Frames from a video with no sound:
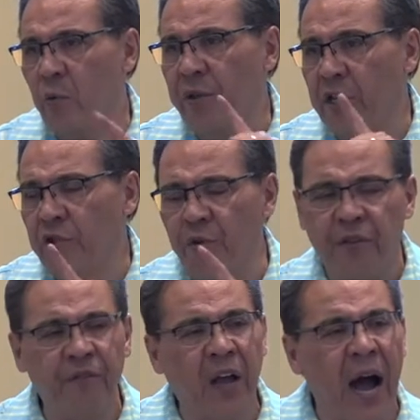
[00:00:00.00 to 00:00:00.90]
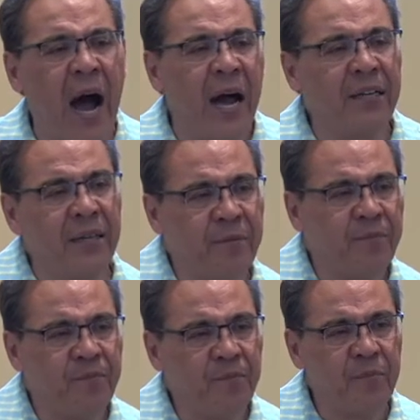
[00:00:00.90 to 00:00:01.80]
with the truth of God.
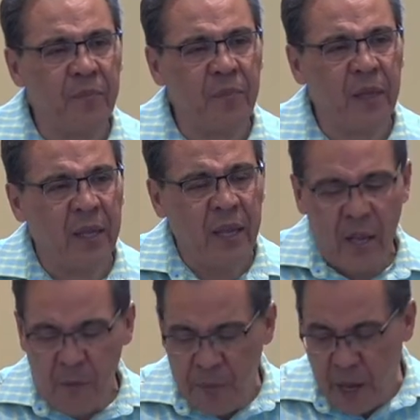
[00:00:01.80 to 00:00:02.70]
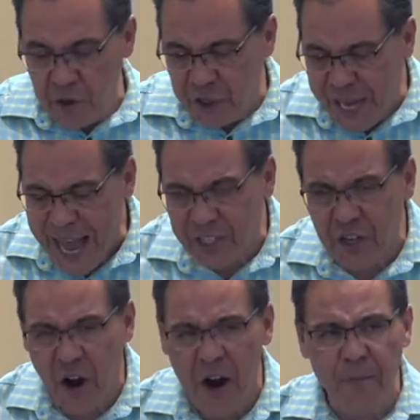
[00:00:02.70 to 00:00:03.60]

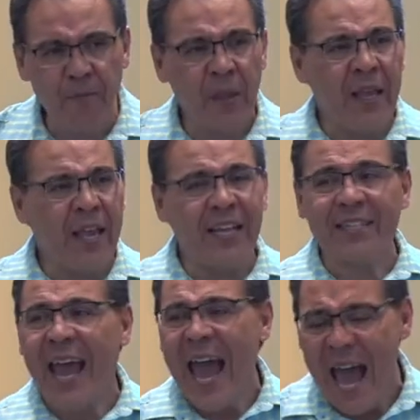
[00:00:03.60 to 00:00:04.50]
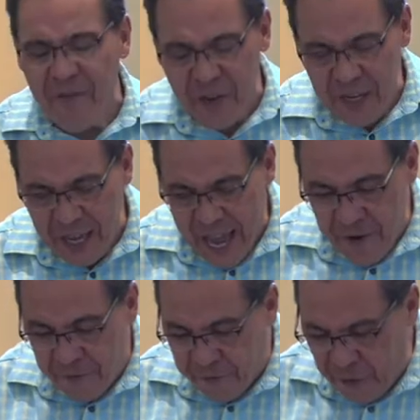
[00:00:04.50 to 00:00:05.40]
Belshazzar is having
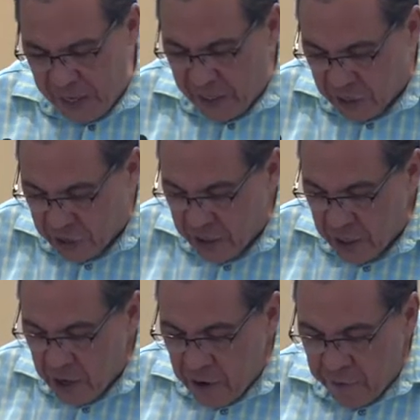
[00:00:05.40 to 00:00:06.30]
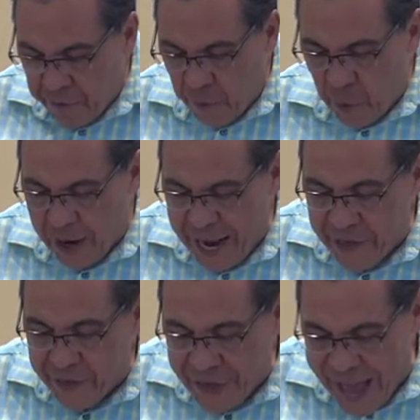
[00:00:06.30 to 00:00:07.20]
a feast for
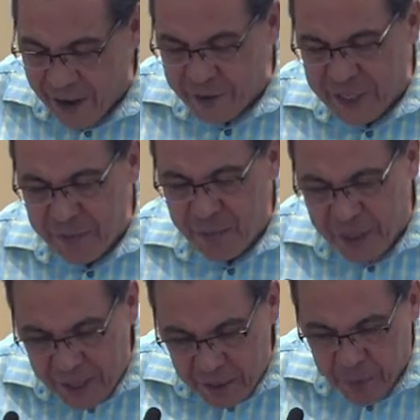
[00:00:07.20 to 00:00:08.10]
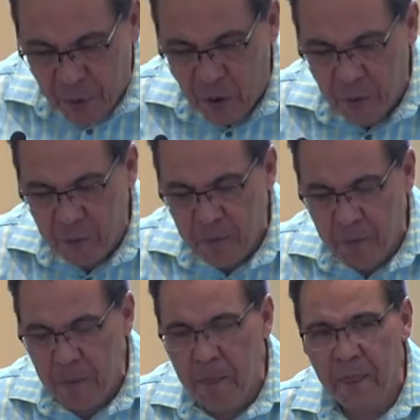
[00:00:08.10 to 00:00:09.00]
1,000 people,
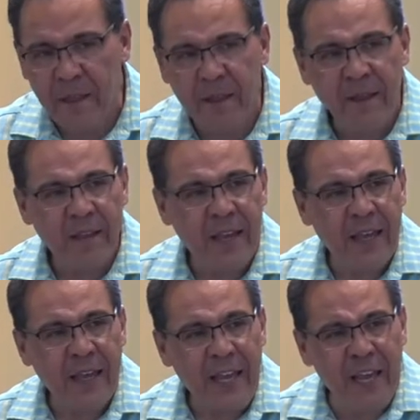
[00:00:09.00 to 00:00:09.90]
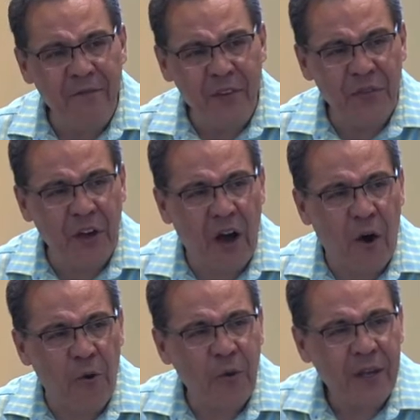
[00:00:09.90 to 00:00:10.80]
even
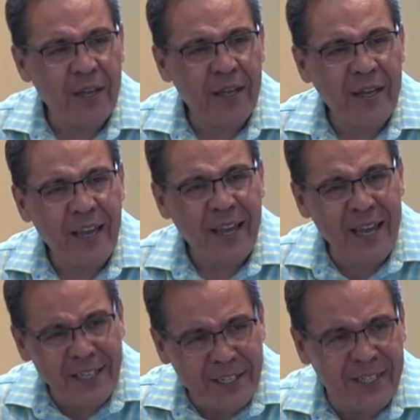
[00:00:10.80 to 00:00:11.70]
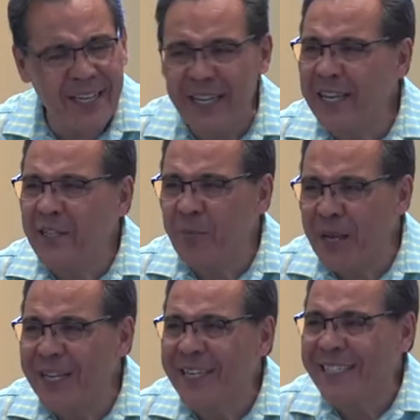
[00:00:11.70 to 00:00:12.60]
though his city is
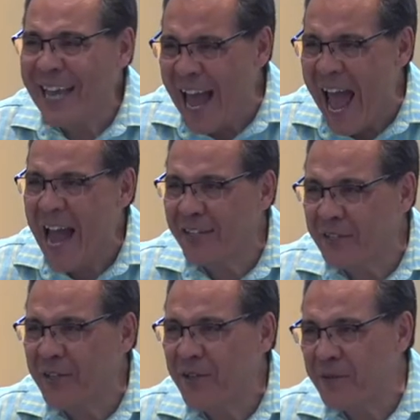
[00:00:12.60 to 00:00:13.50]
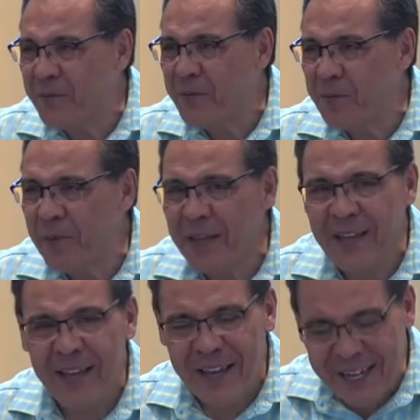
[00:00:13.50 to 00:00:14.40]
being attacked.
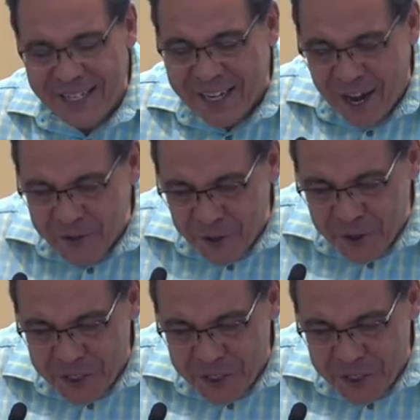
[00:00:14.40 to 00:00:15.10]
It is under